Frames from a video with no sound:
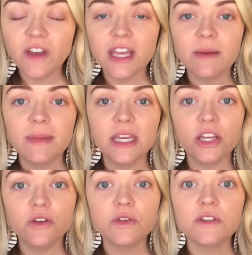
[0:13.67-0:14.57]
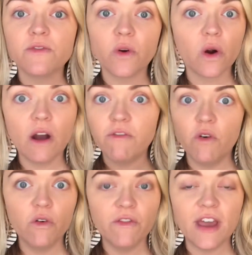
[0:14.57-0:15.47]
It can be used for a
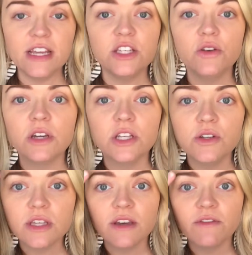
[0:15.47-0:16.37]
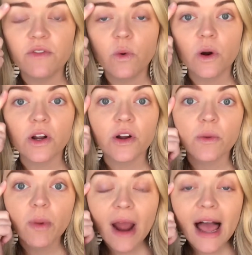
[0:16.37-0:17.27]
full face. You can use it for your
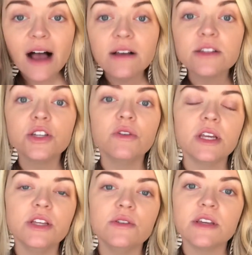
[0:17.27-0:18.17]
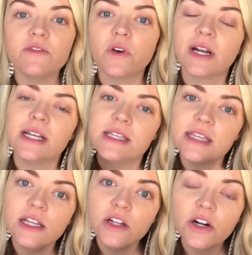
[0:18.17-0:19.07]
brows. You can use it for
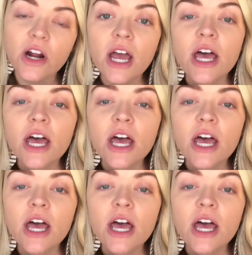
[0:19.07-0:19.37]
concealer.